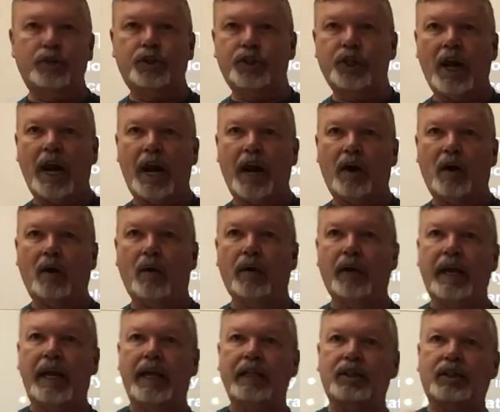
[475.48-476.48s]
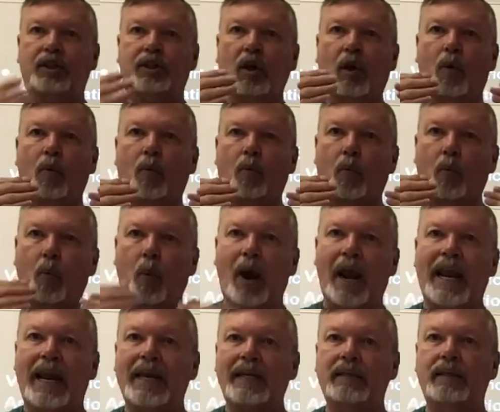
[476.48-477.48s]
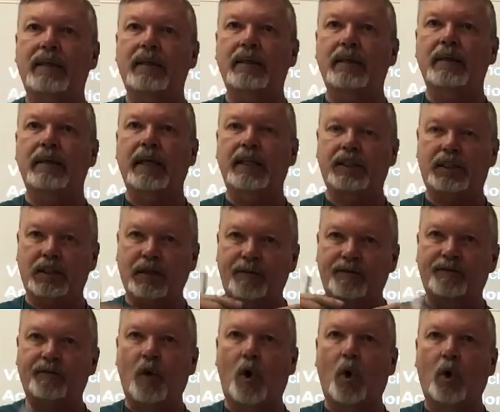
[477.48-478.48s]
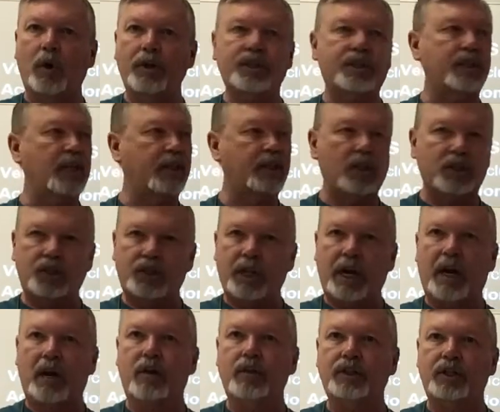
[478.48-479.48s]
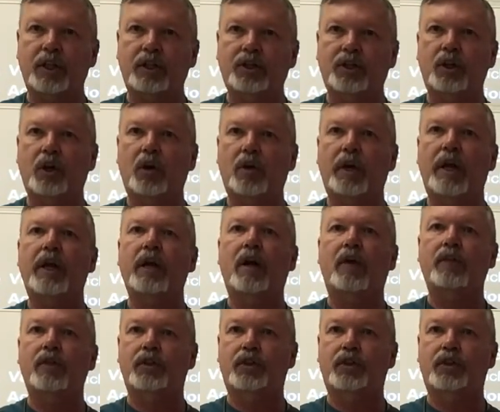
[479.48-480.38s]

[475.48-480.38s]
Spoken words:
chair, it's the weight, it's the force that the chair is exerting on the